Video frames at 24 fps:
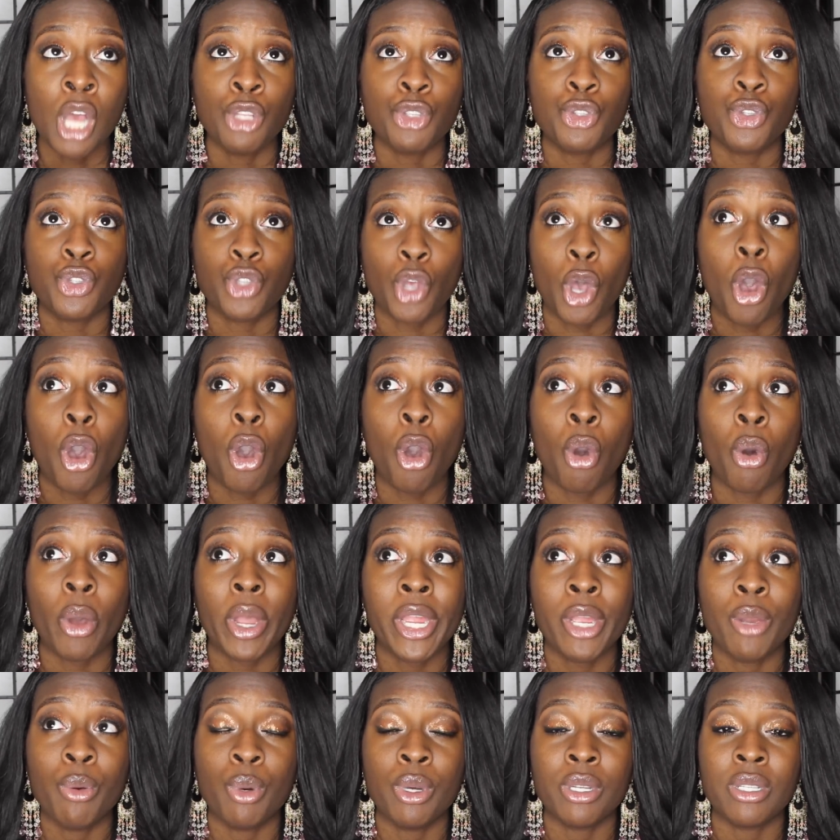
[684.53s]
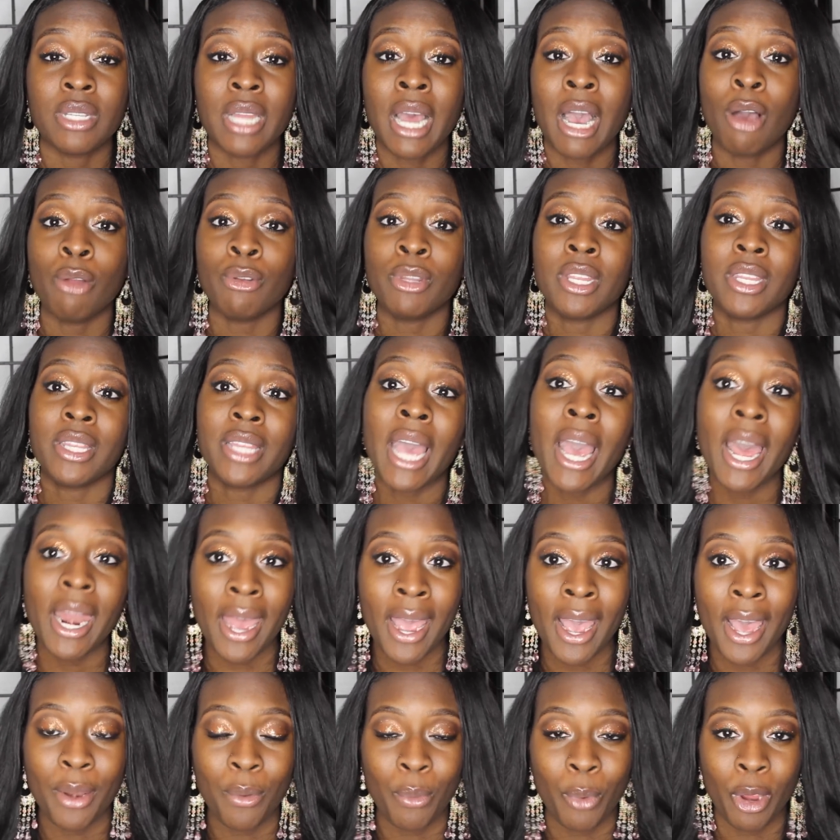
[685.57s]
So it was not only that
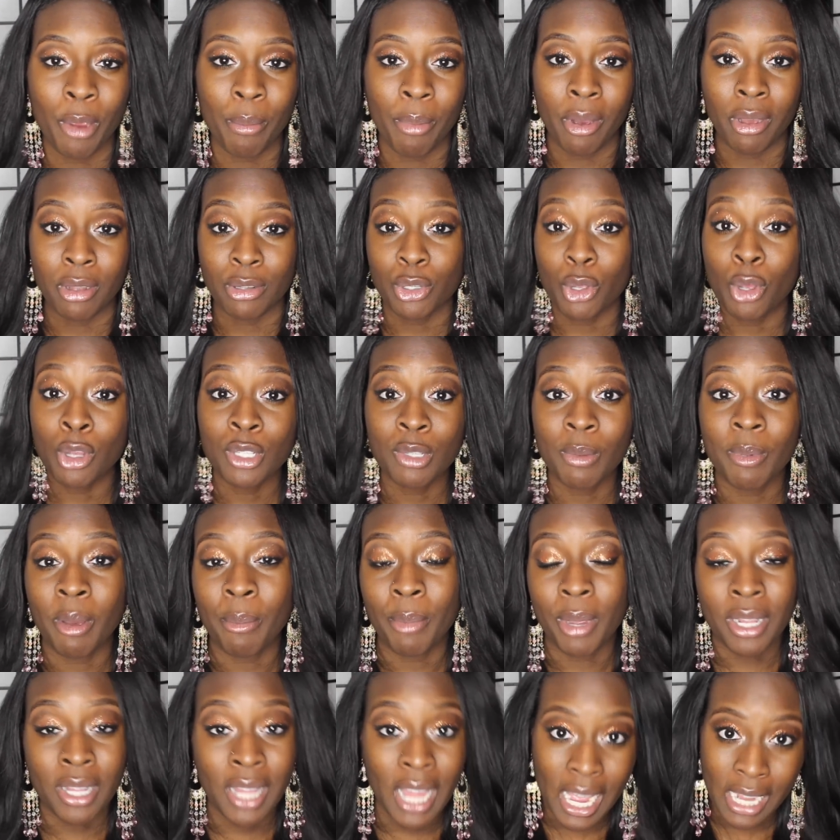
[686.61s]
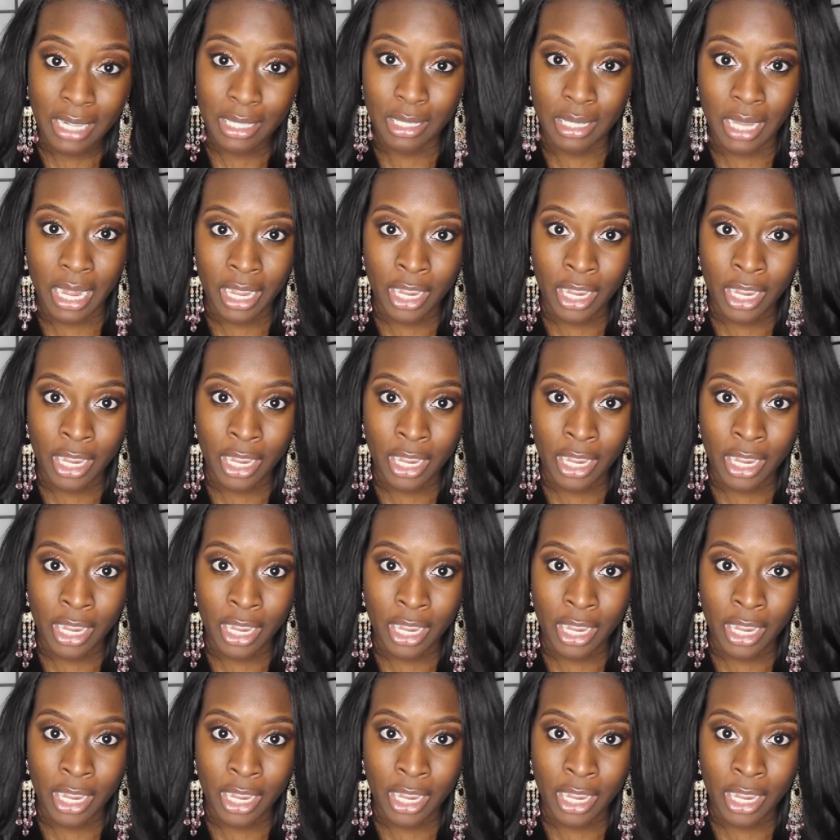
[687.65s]
I had to worry about, it's also about my classes.